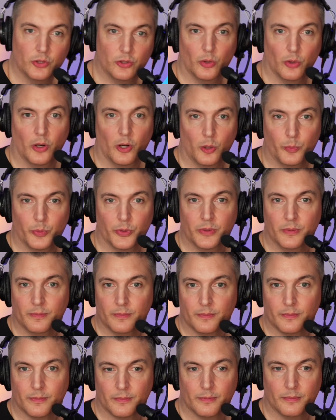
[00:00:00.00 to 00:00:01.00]
do it open,
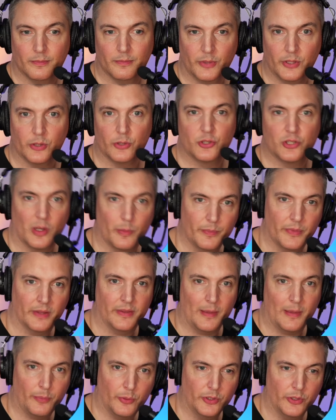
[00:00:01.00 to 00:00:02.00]
but at
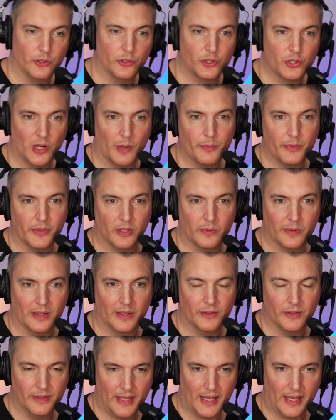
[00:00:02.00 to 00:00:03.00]
that point you're jumping around
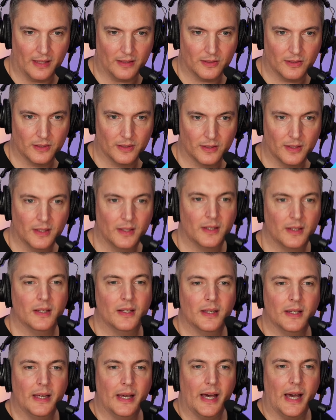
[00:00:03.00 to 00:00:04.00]
the neck.
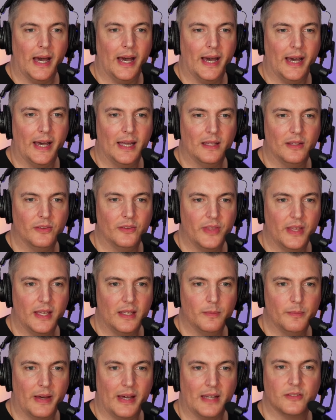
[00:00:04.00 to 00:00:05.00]
And
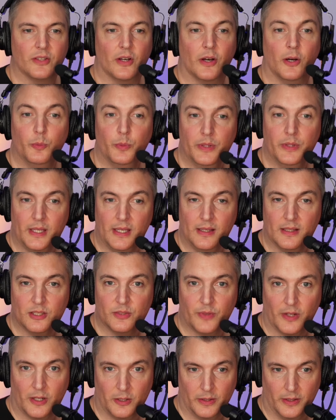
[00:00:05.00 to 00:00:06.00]
then back to open E, that's
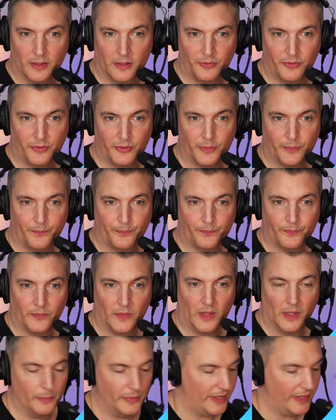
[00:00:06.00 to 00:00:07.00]
fair enough.
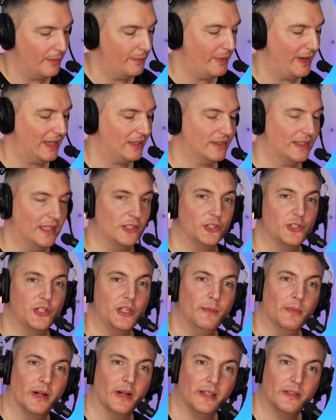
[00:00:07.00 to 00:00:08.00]
But then back to that G
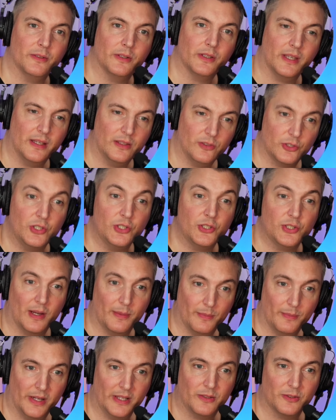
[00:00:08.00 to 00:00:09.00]
minor again, G sharp
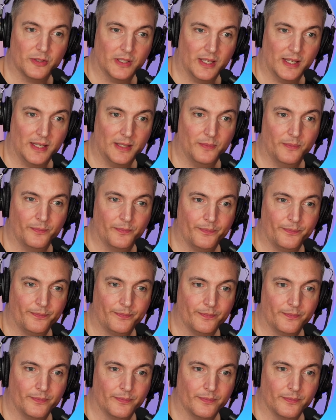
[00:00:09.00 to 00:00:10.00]
minor again.
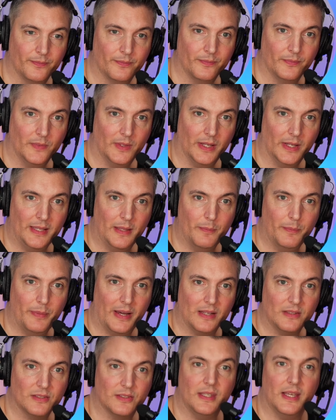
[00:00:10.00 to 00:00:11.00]
And then
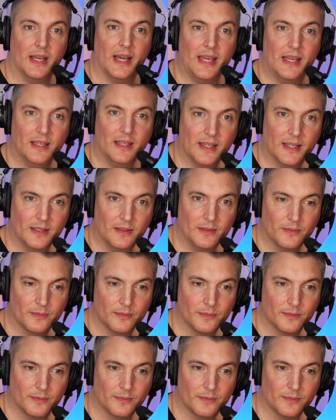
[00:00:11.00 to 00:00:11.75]
back to the A again.